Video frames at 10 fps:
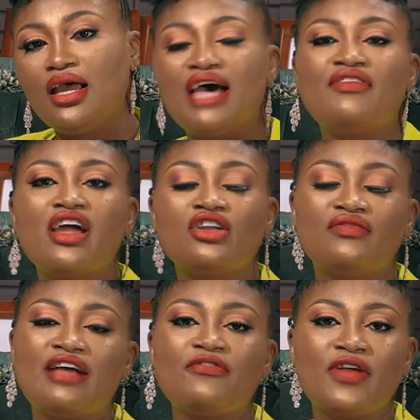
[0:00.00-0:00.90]
Ever heard of
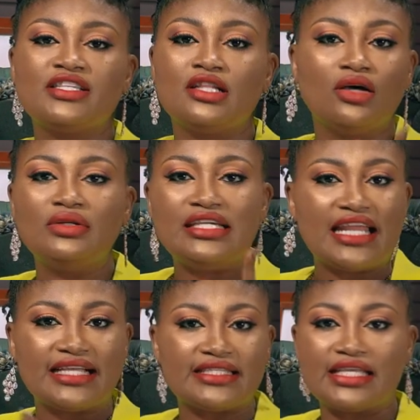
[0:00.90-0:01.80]
that phrase,
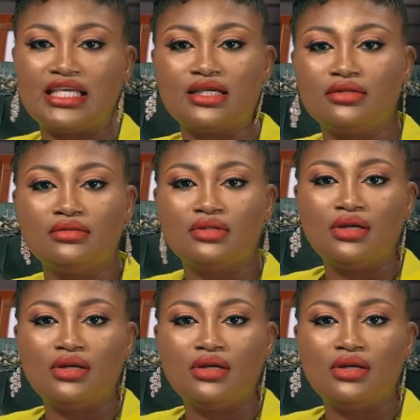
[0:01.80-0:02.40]
loneliness kill?